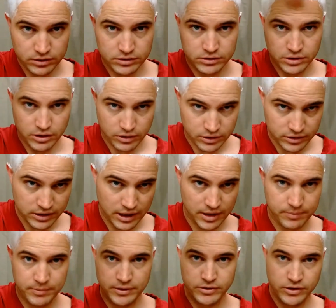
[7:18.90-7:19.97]
so
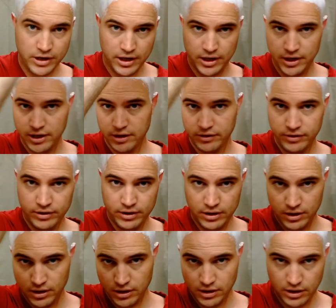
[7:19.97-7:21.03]
excited to be trying it.
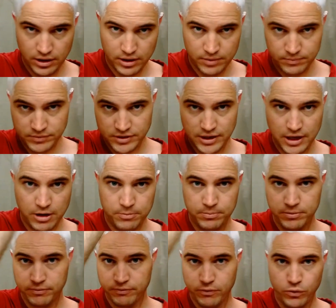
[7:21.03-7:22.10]
Um, see how it
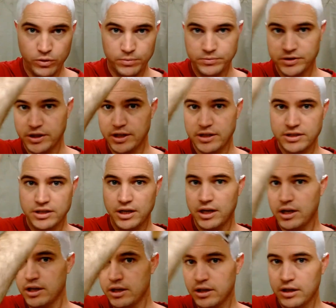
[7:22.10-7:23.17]
performs. It is
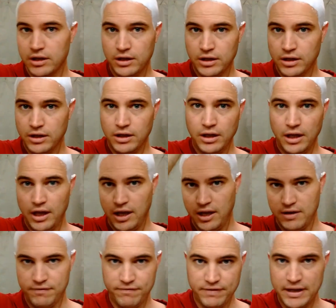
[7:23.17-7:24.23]
a
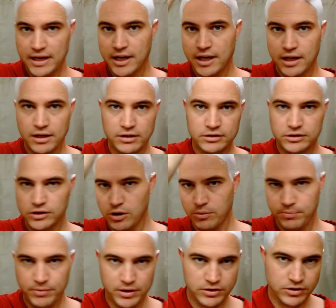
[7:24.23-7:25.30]
a vegan
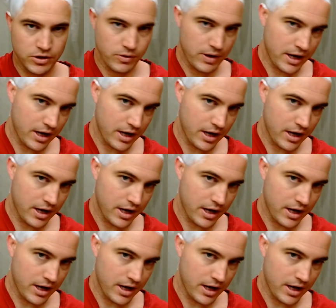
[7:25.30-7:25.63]
soap. There's no